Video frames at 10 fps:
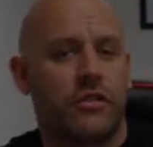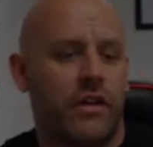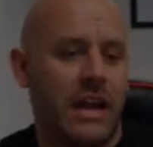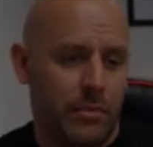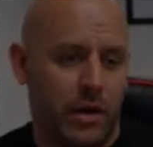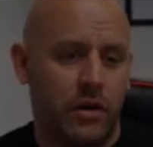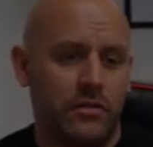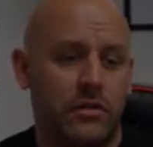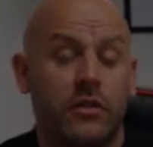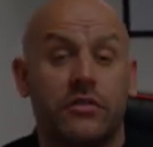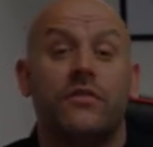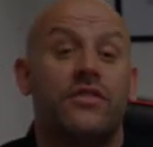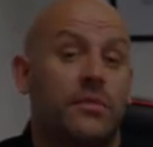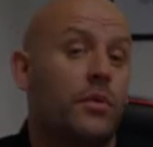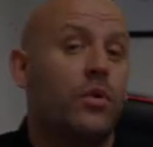grey bars, lots of
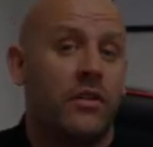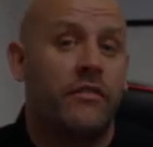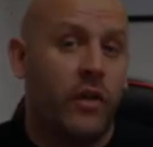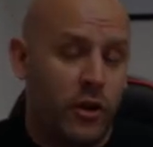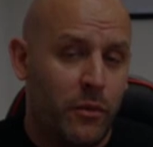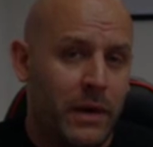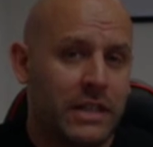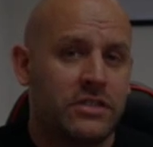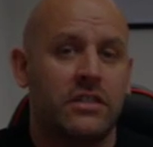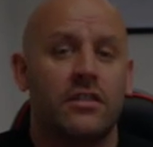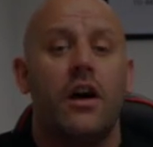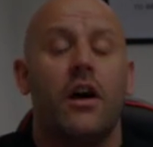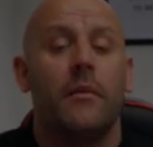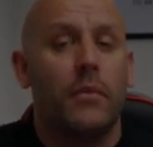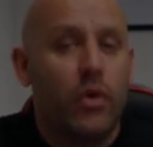smaller volume matches
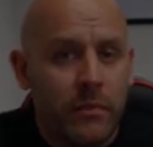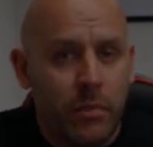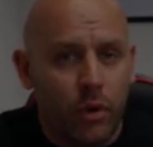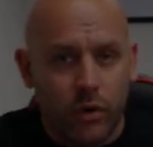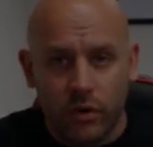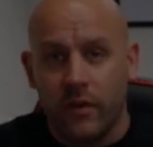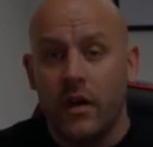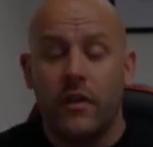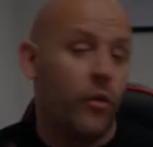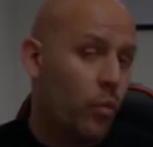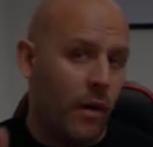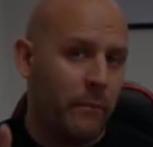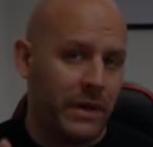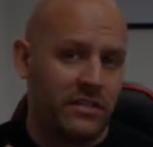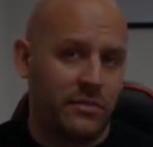are more important than one
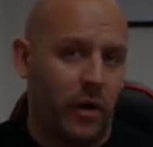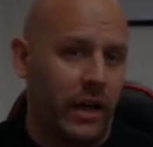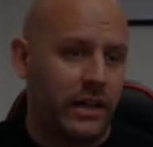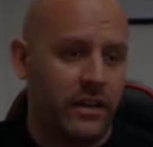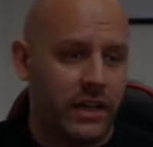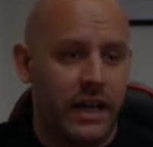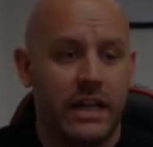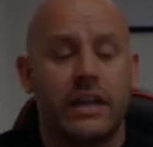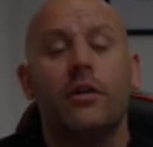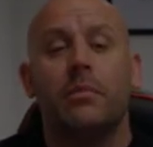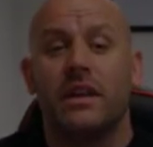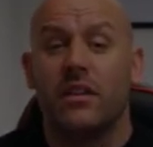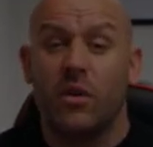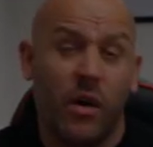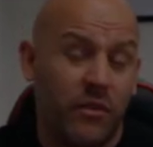big spike. Okay, it could be
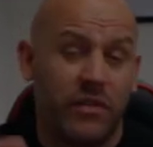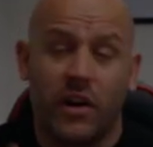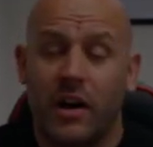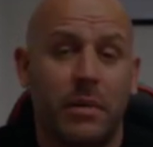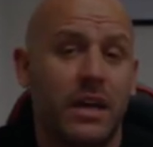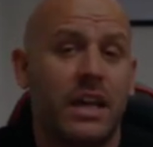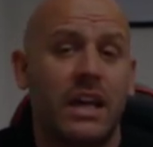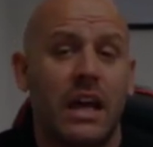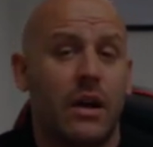that one VIP,